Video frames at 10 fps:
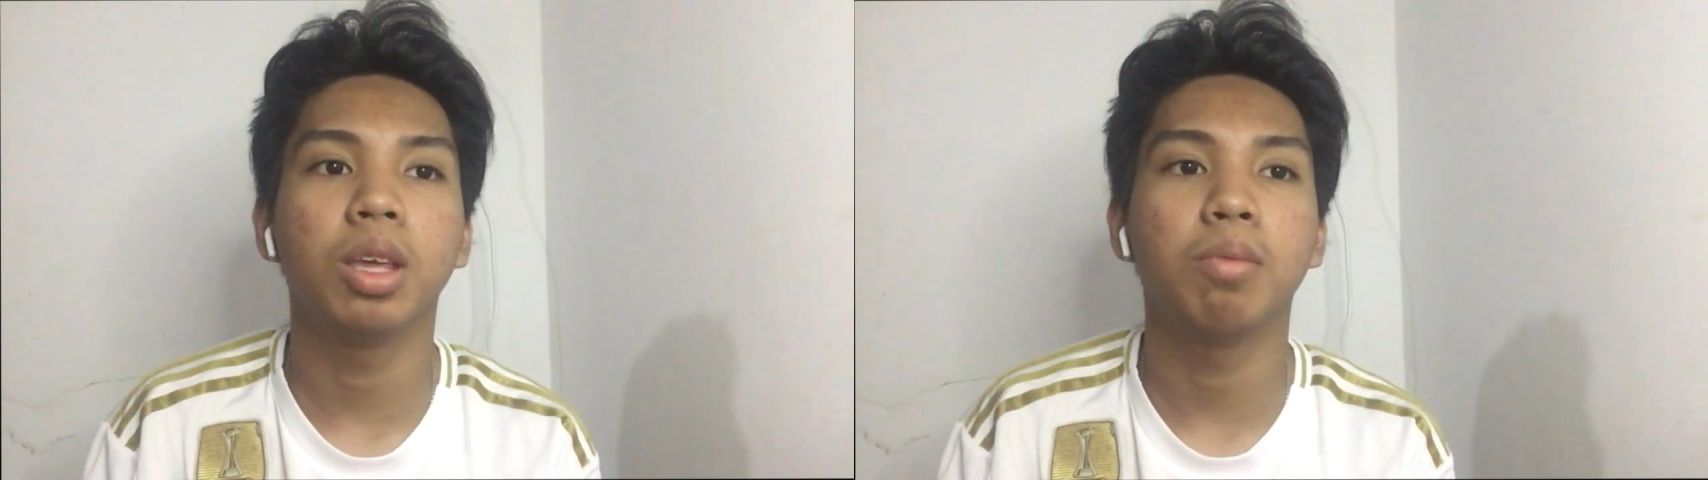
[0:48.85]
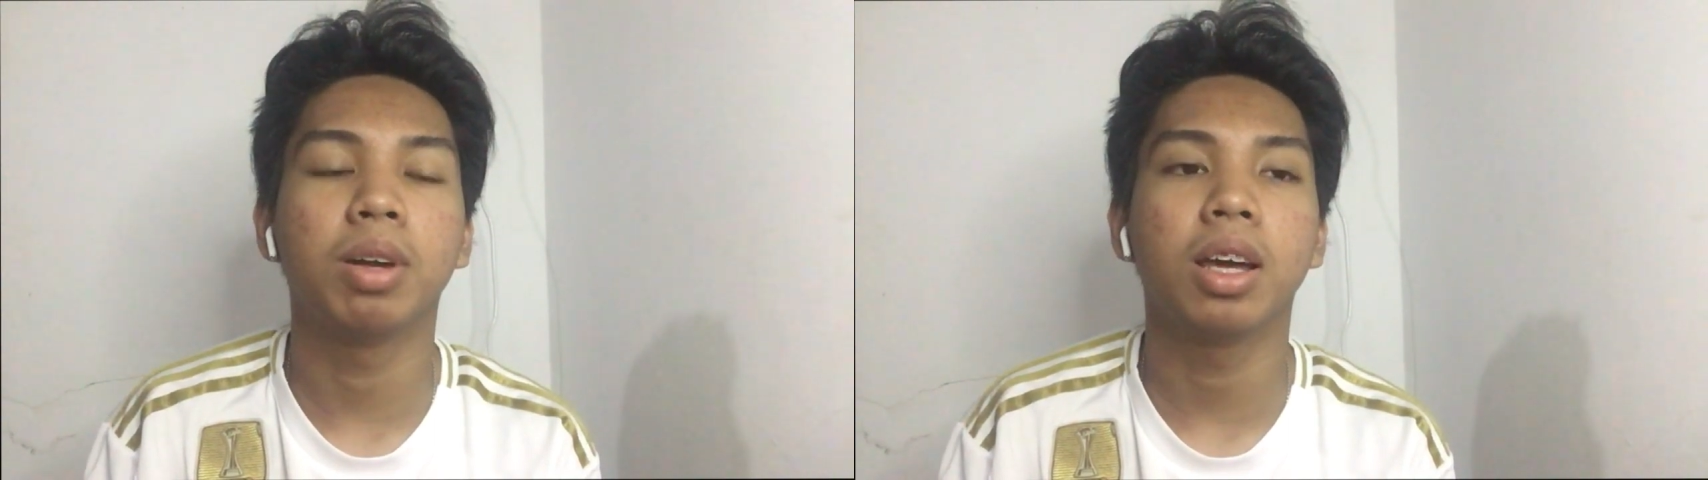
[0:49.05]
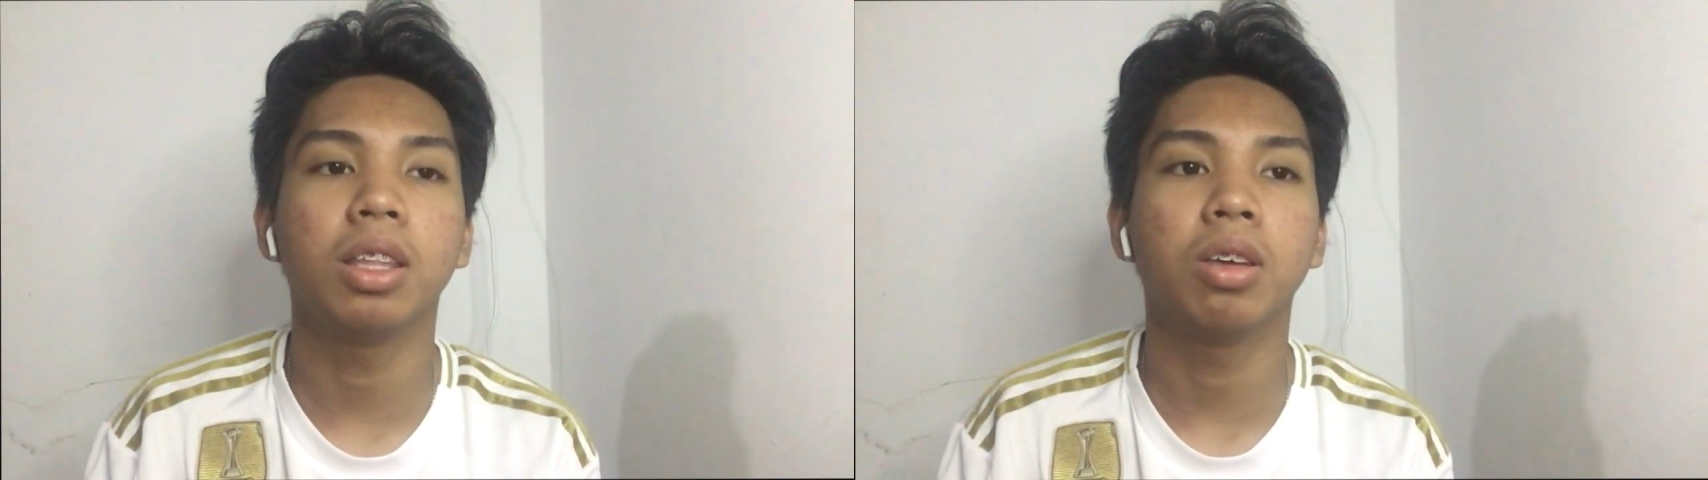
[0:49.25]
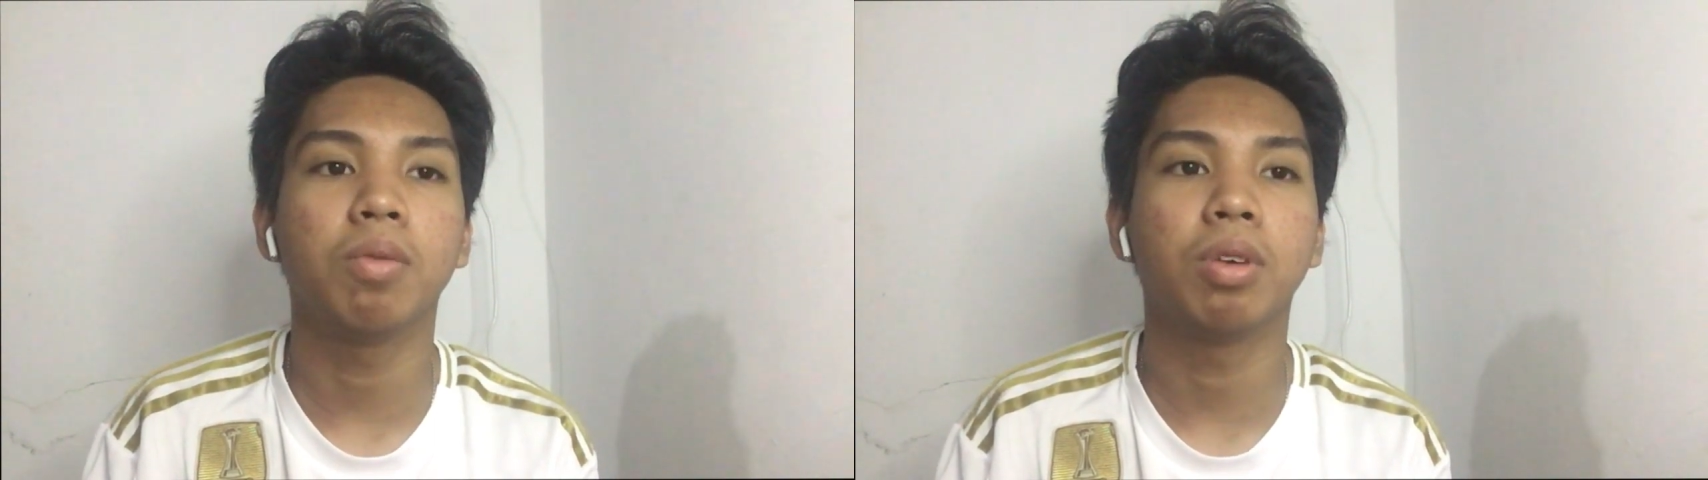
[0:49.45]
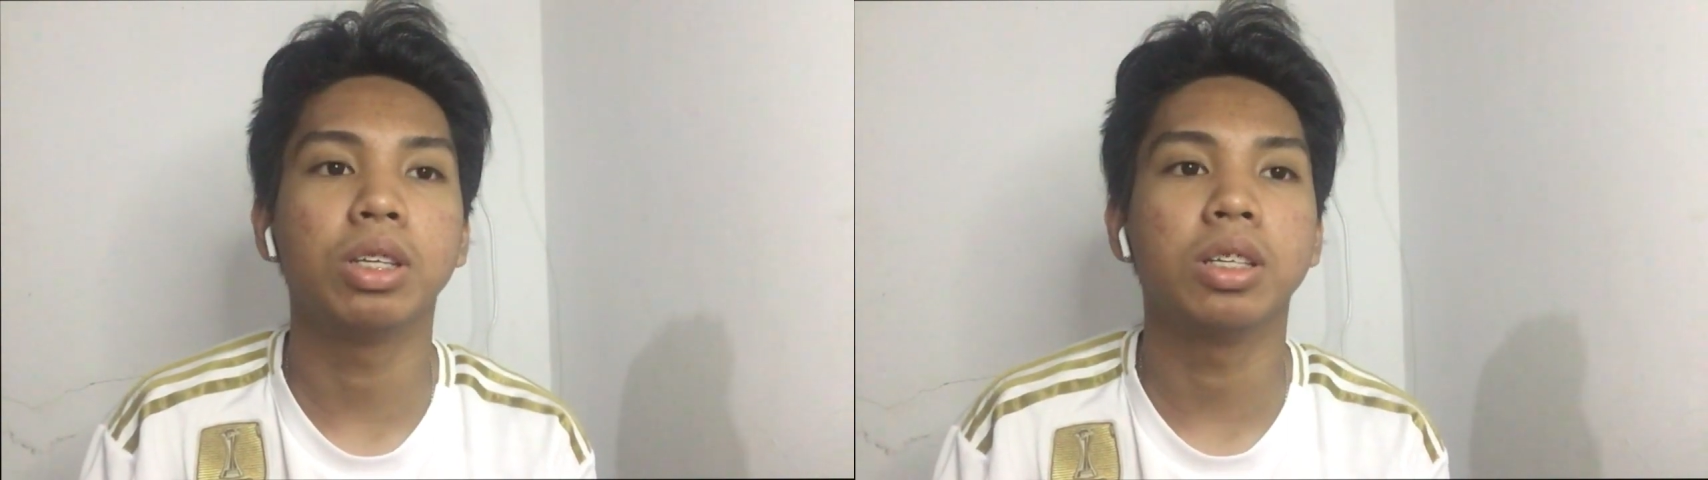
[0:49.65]
variety of
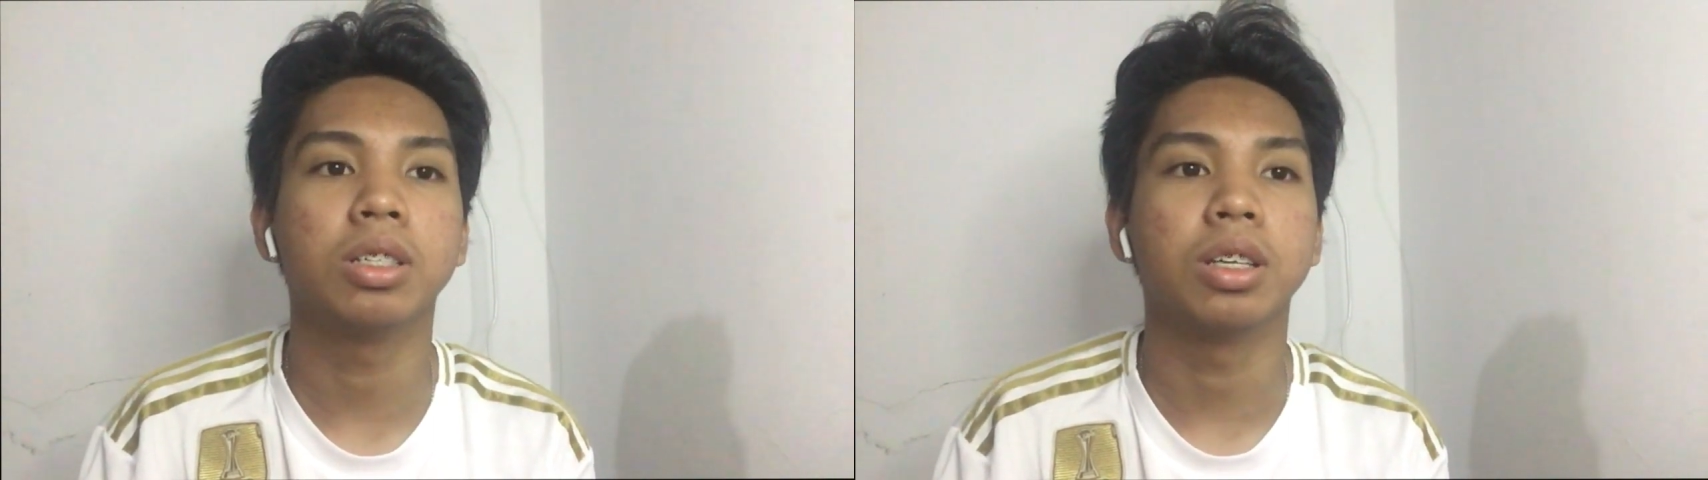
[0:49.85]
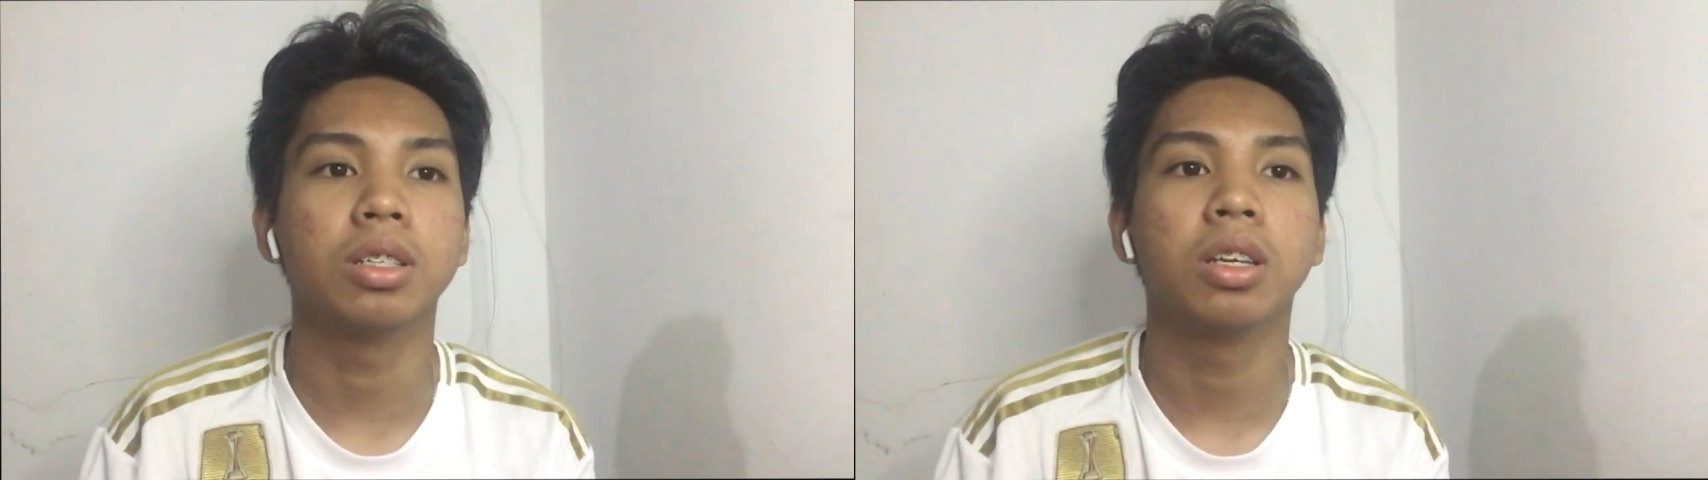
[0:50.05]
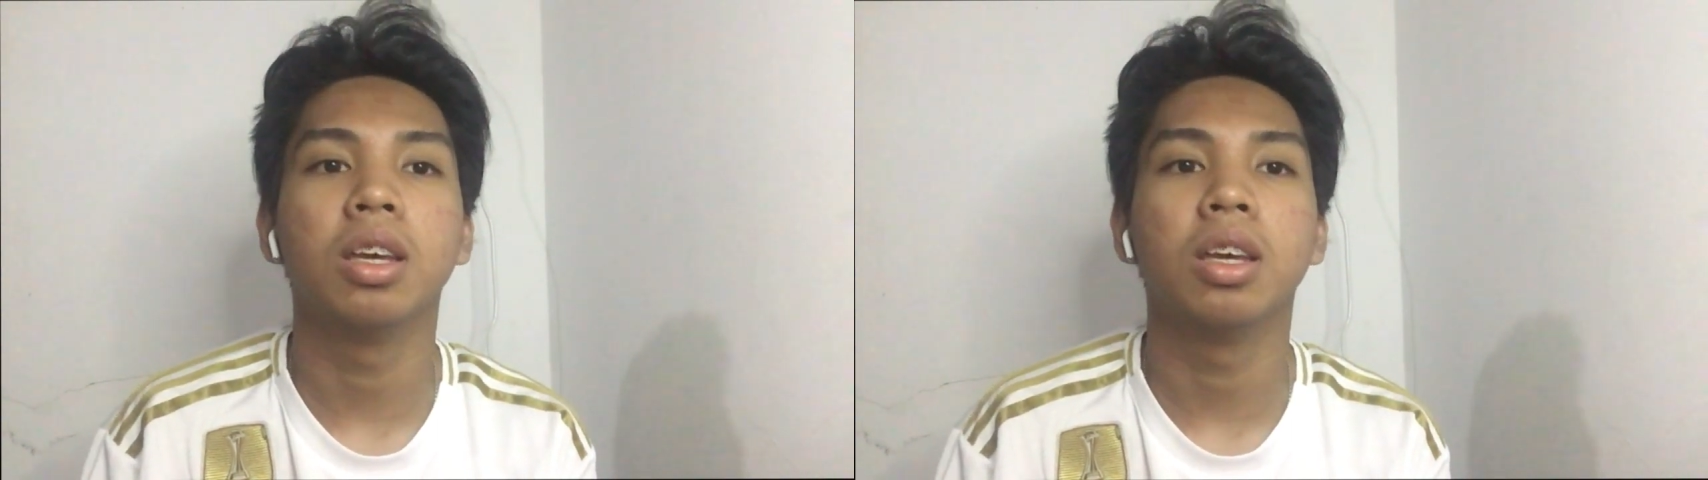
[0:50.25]
audiences.